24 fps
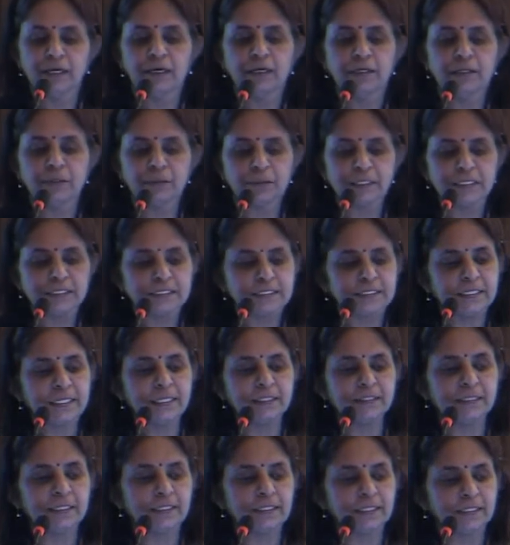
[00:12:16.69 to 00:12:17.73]
You can see
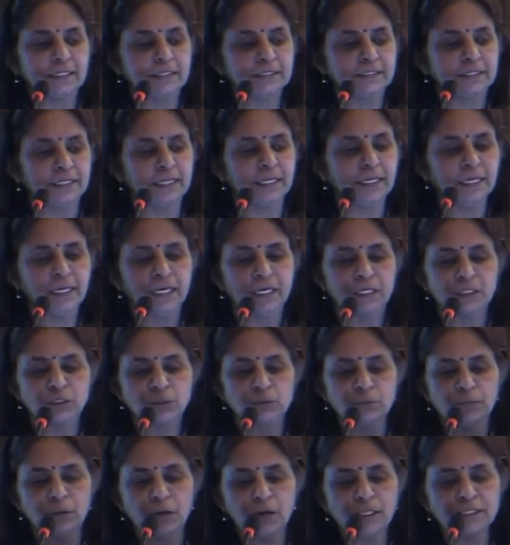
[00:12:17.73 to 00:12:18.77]
that it is the
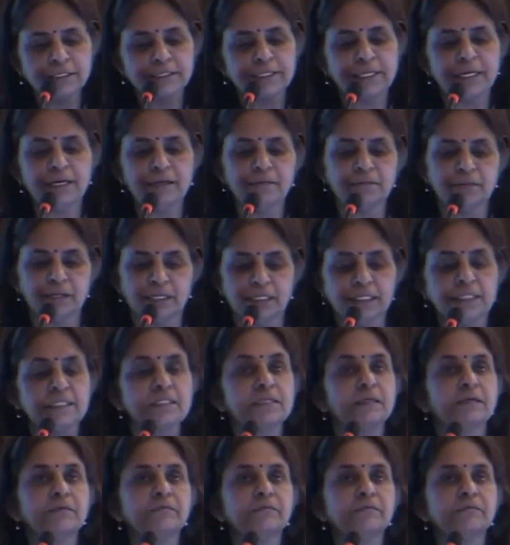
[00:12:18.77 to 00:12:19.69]
small scale ones